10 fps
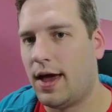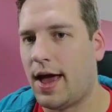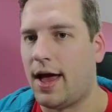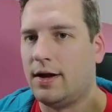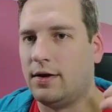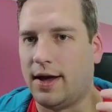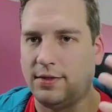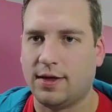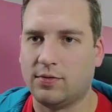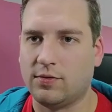and
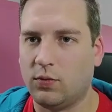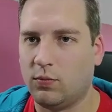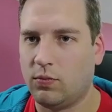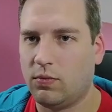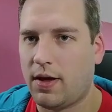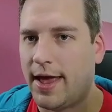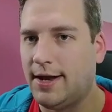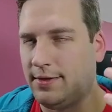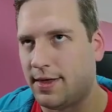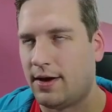
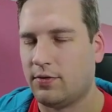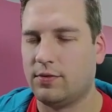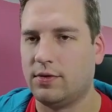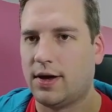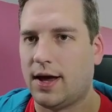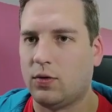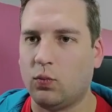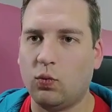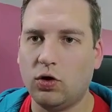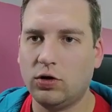
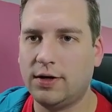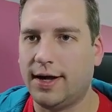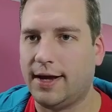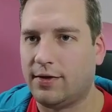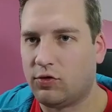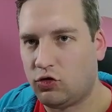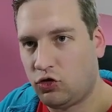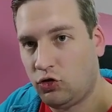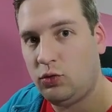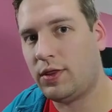80,001 is
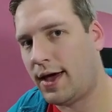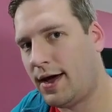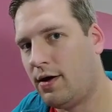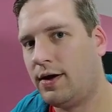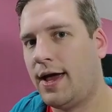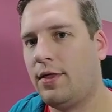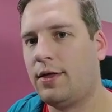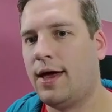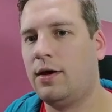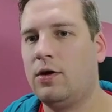to the Harrogath
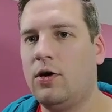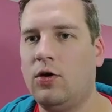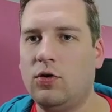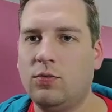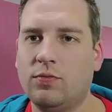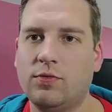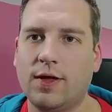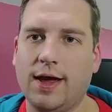Catacombs,